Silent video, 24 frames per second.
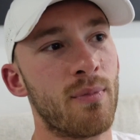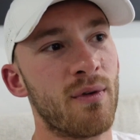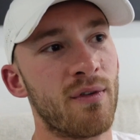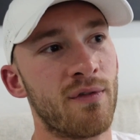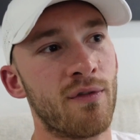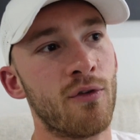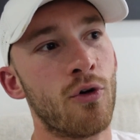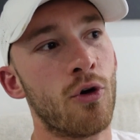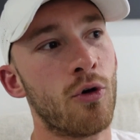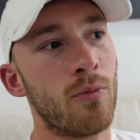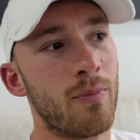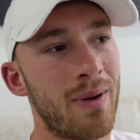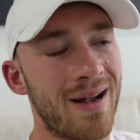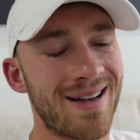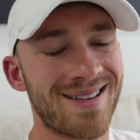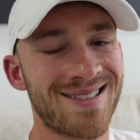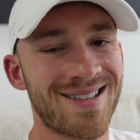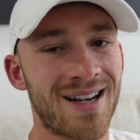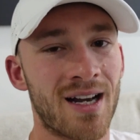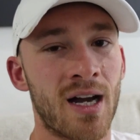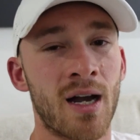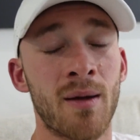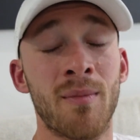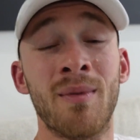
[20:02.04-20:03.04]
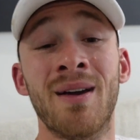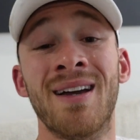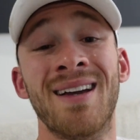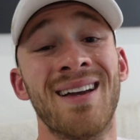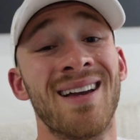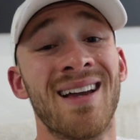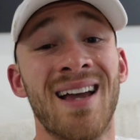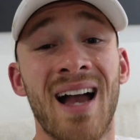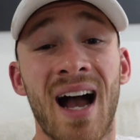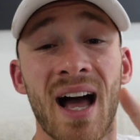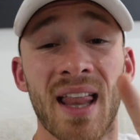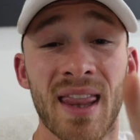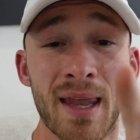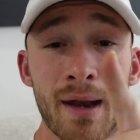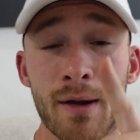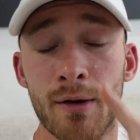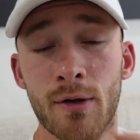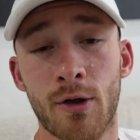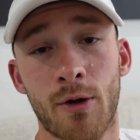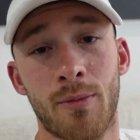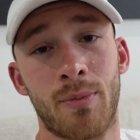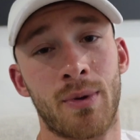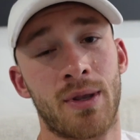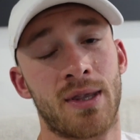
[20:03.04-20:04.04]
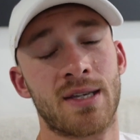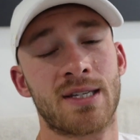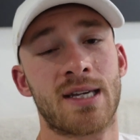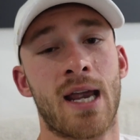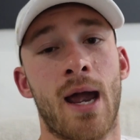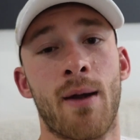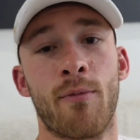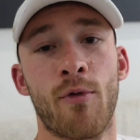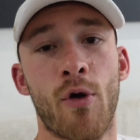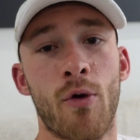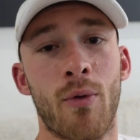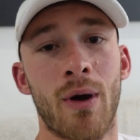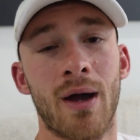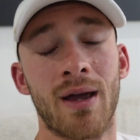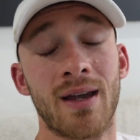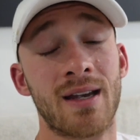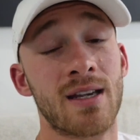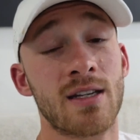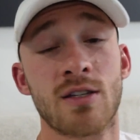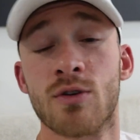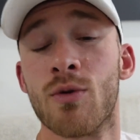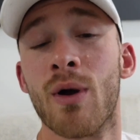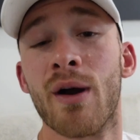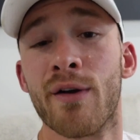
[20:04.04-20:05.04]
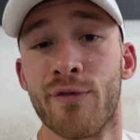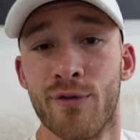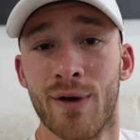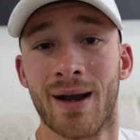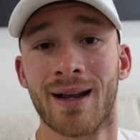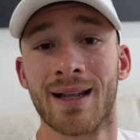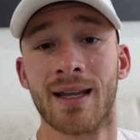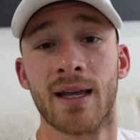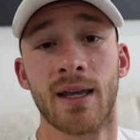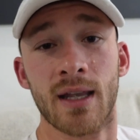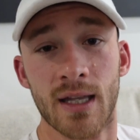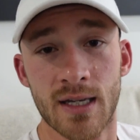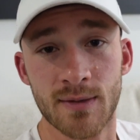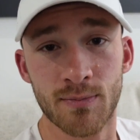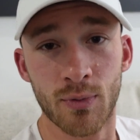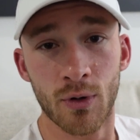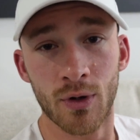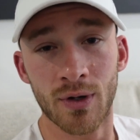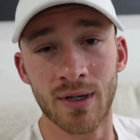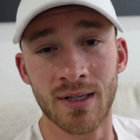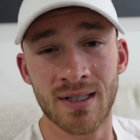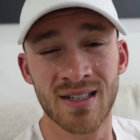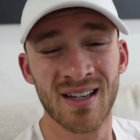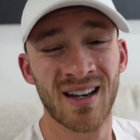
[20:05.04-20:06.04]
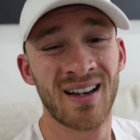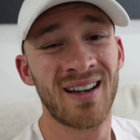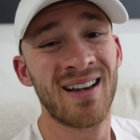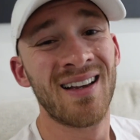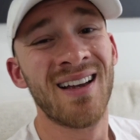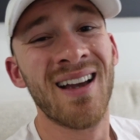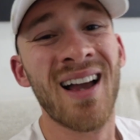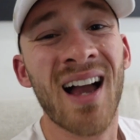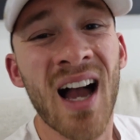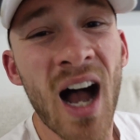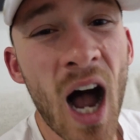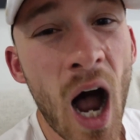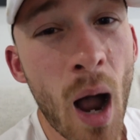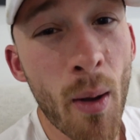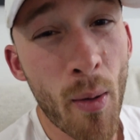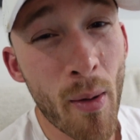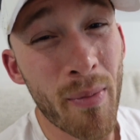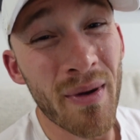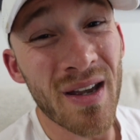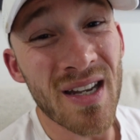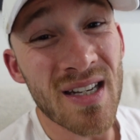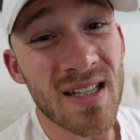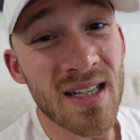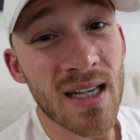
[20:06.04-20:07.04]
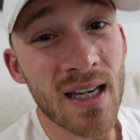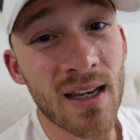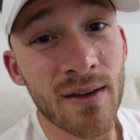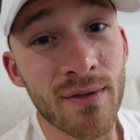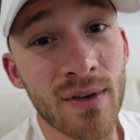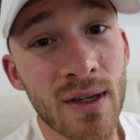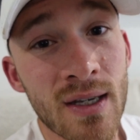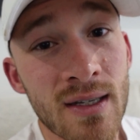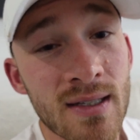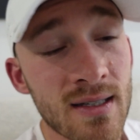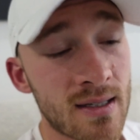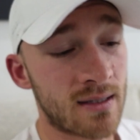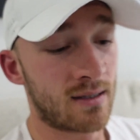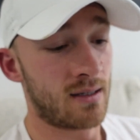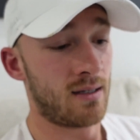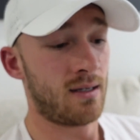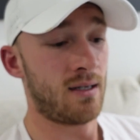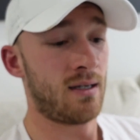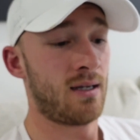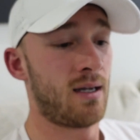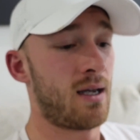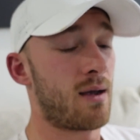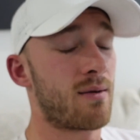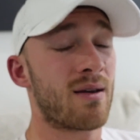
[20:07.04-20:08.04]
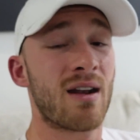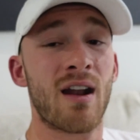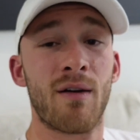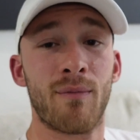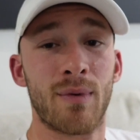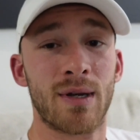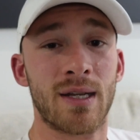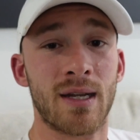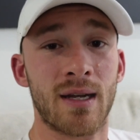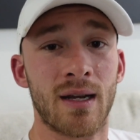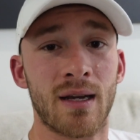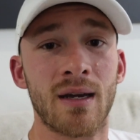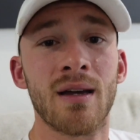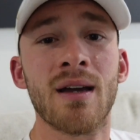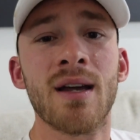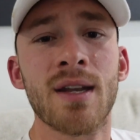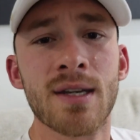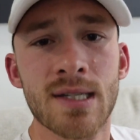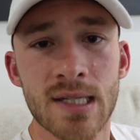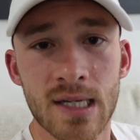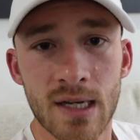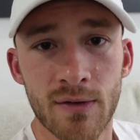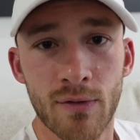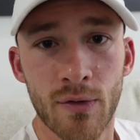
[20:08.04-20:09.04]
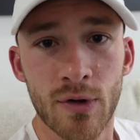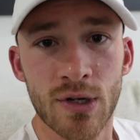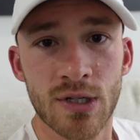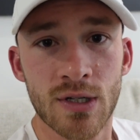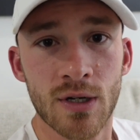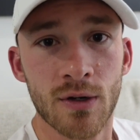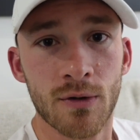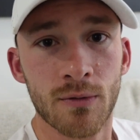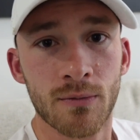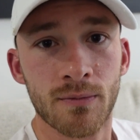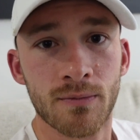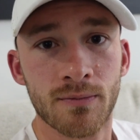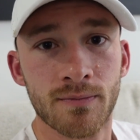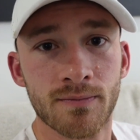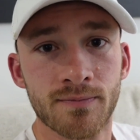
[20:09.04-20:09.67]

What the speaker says: before bedtime. And then I'm gonna put this camera away, because quite frankly, at this point, I'm a bit sick of it. I'm gonna have my dinner and see you very soon.